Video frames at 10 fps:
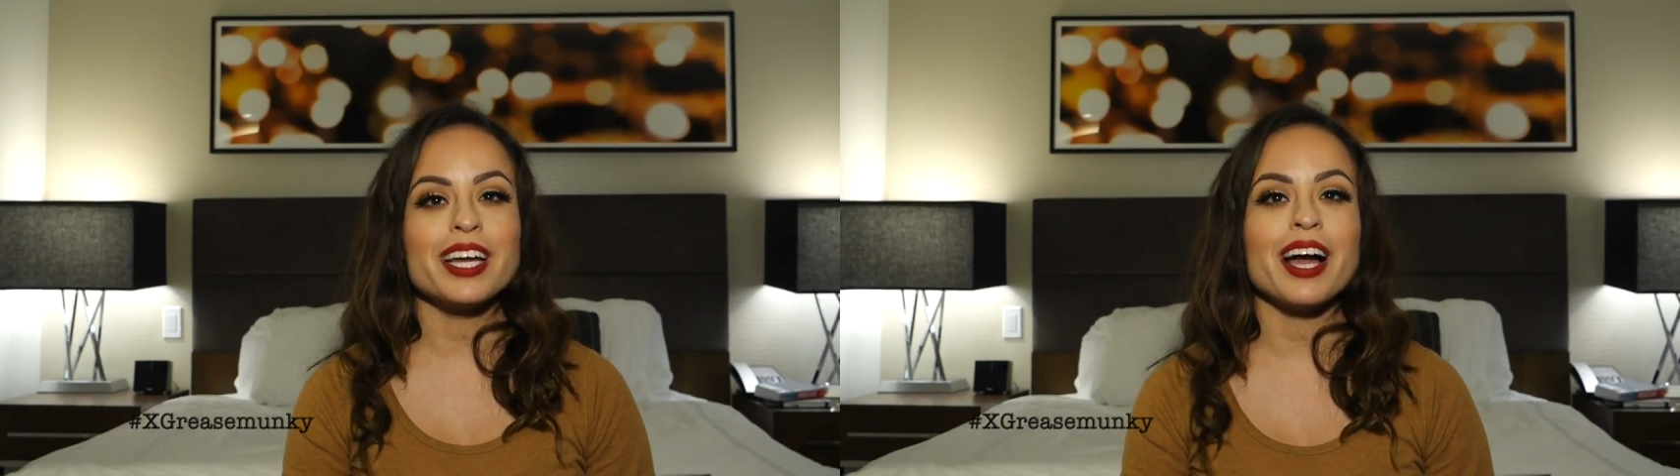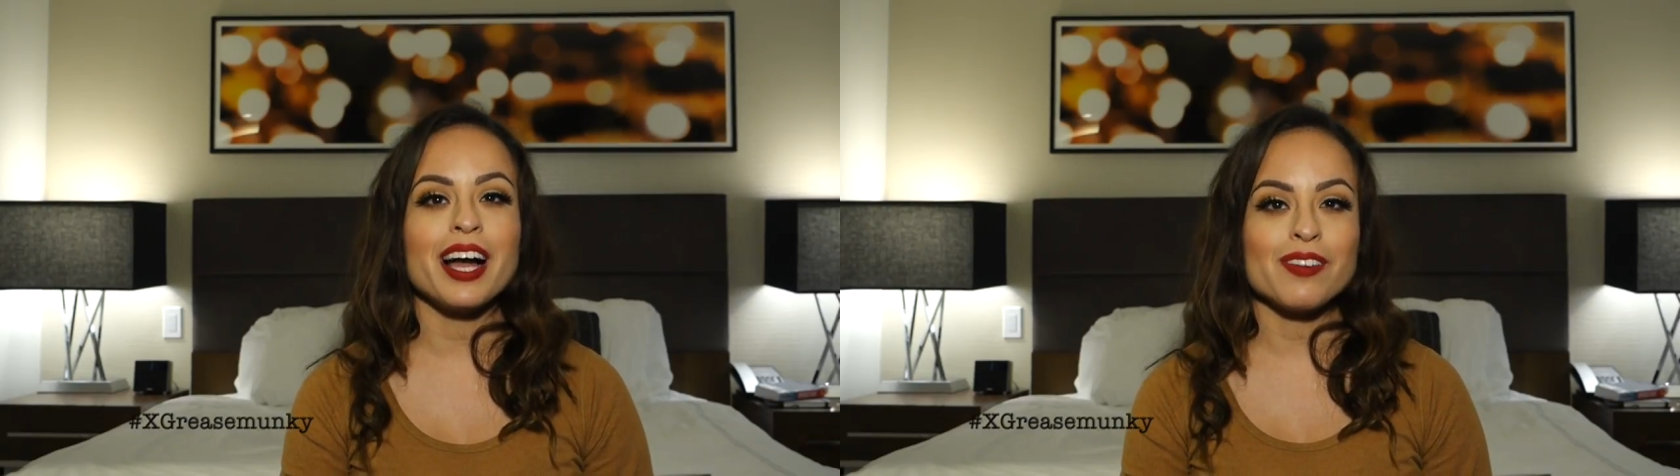
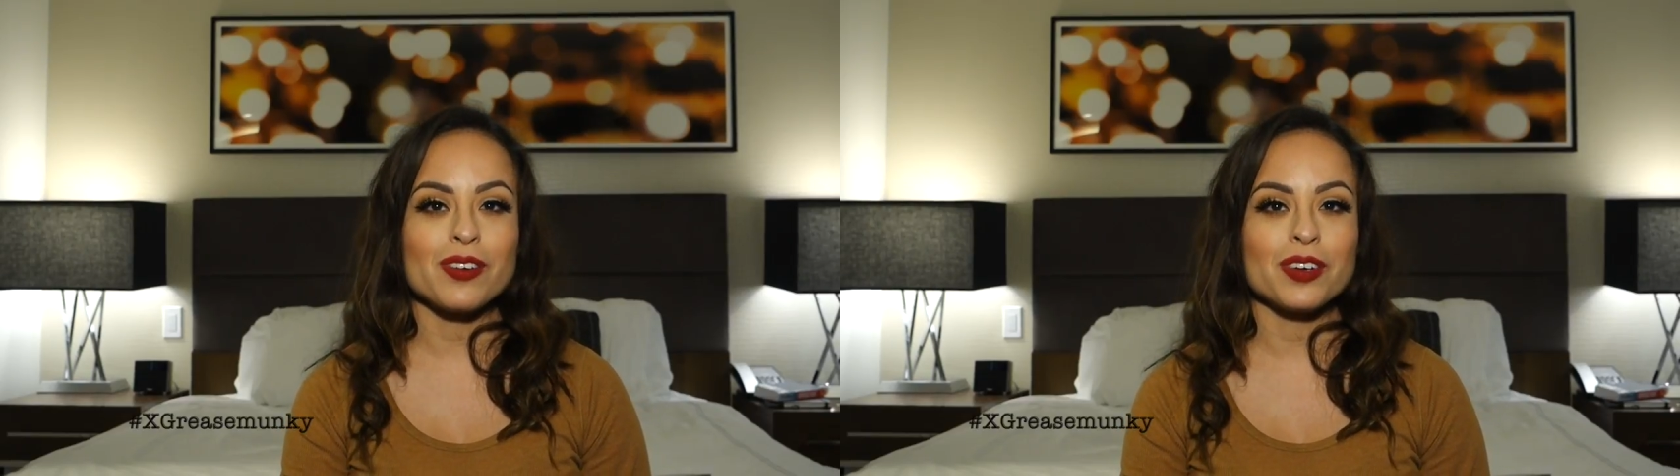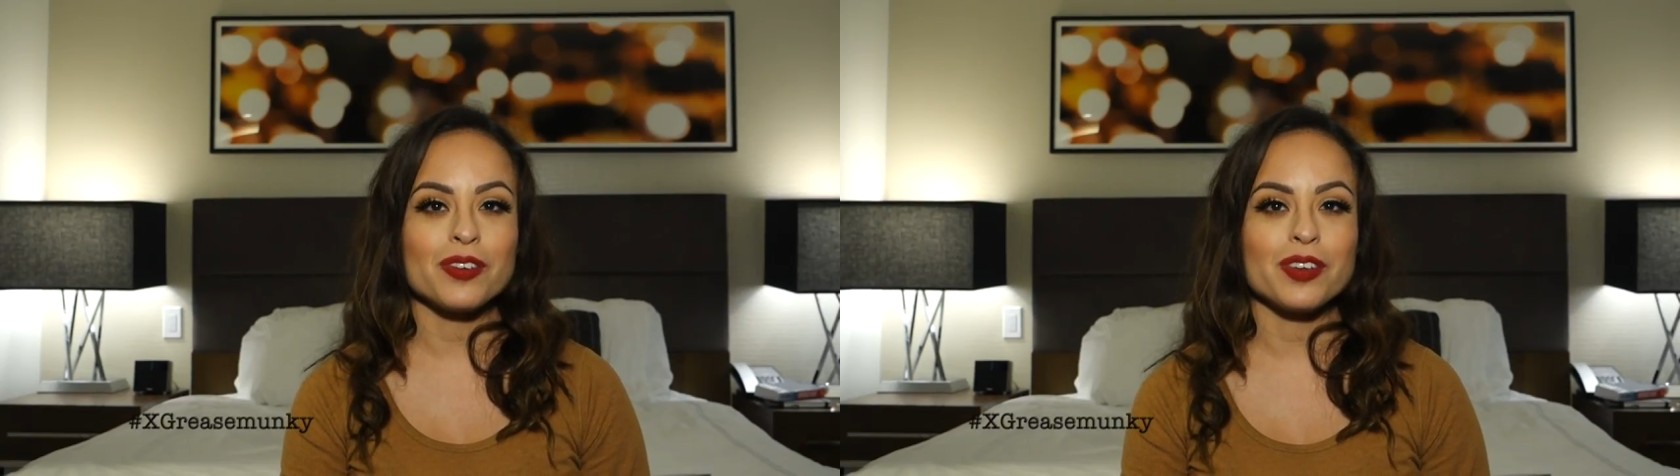Have a
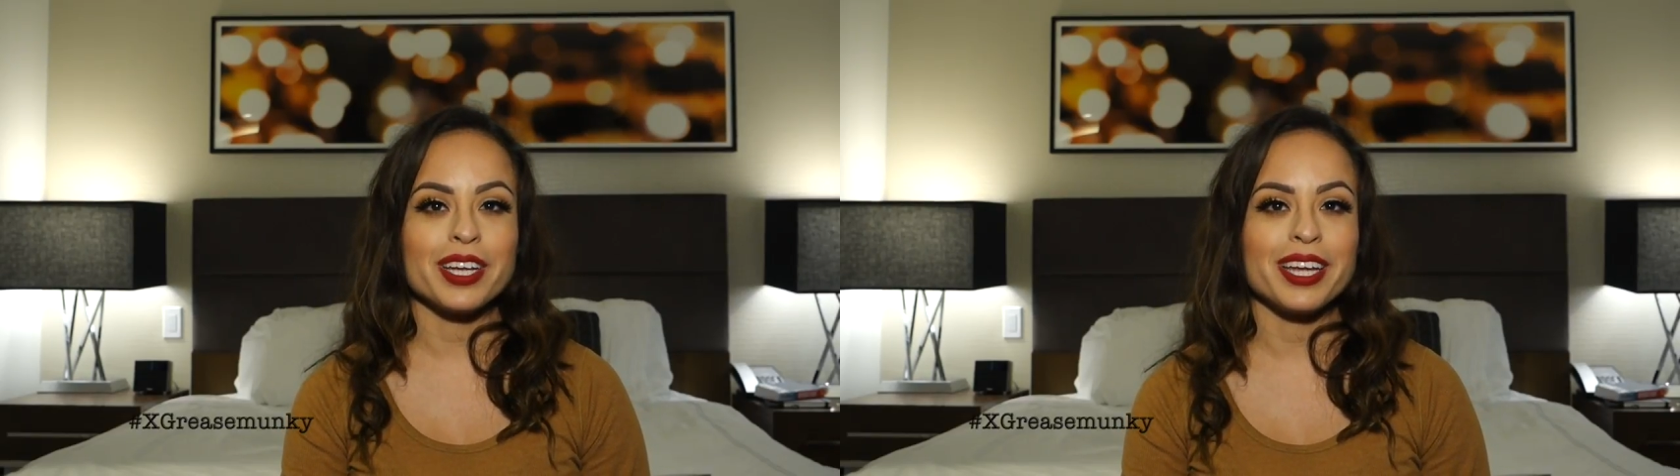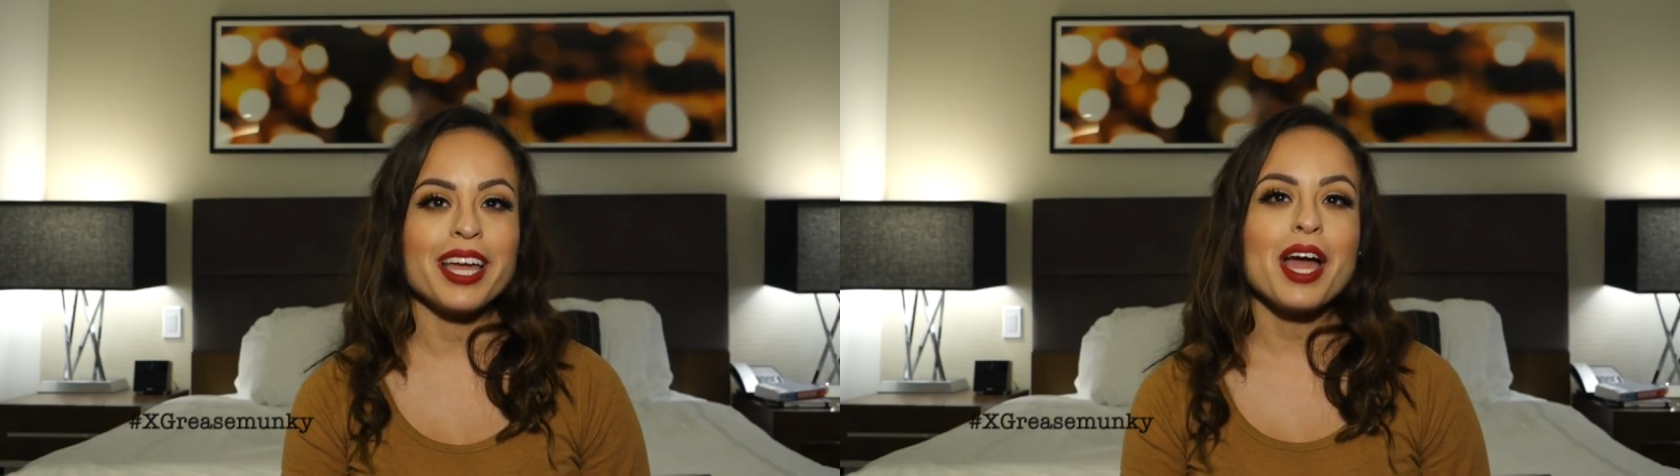wonderful
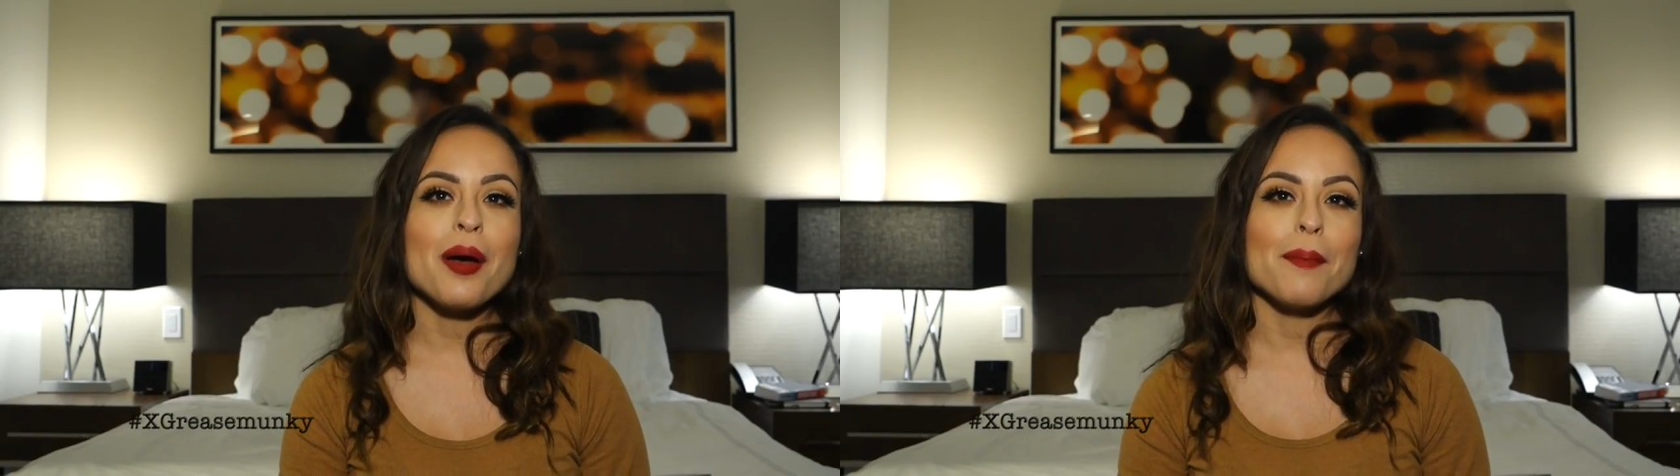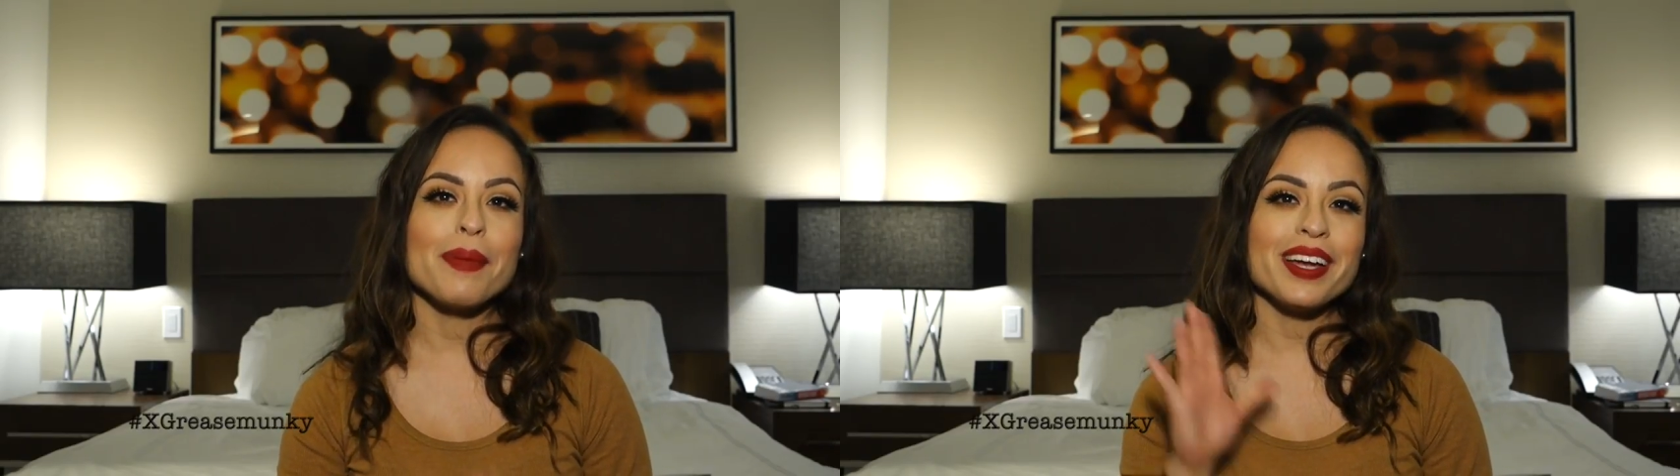day.
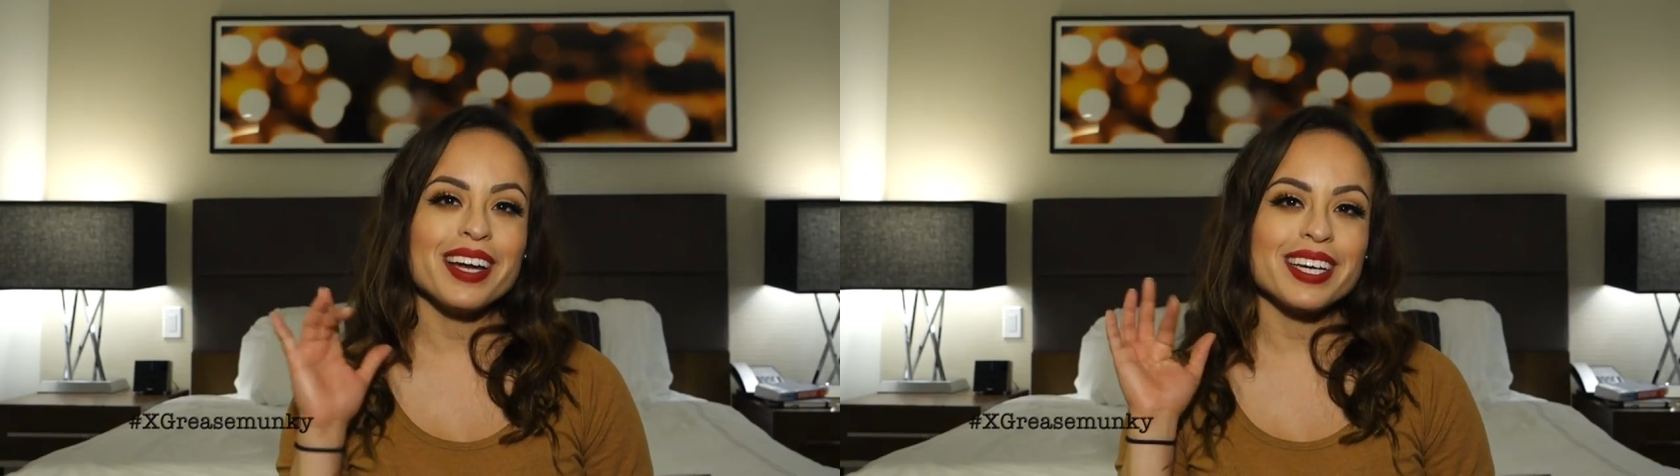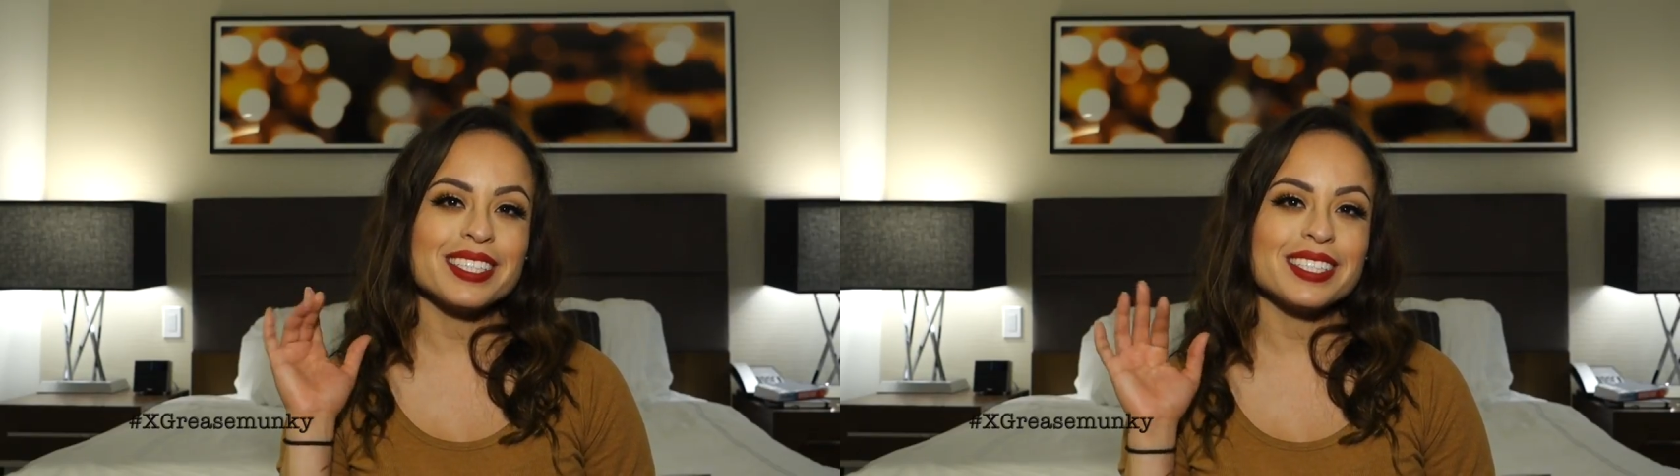Bye, you
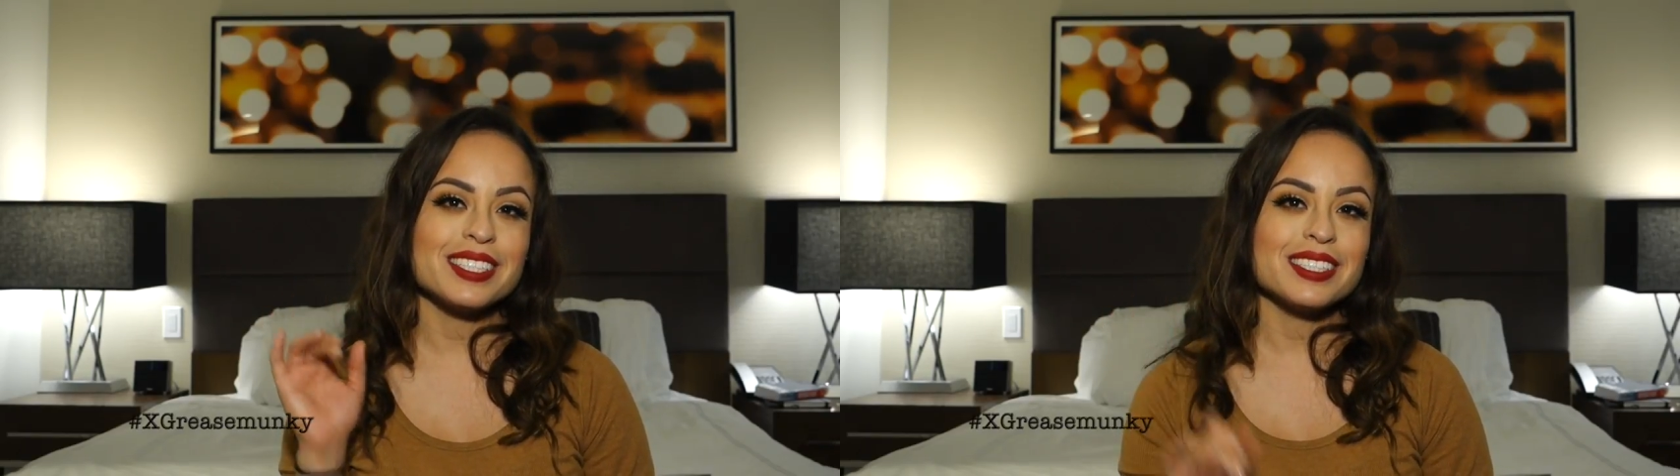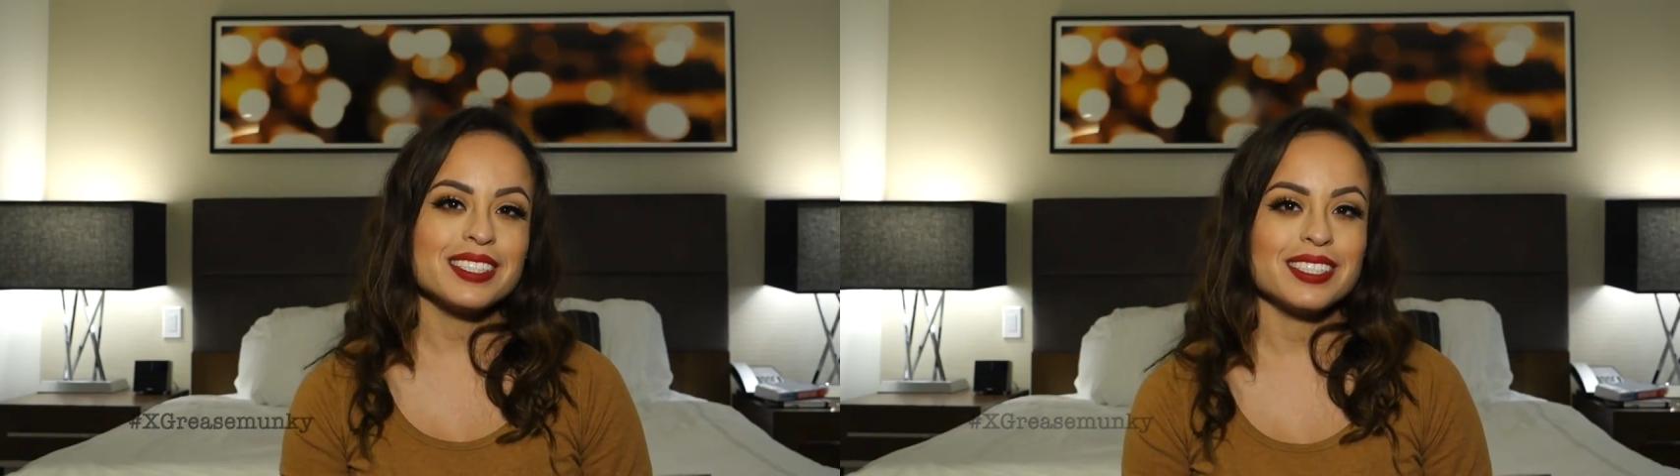guys.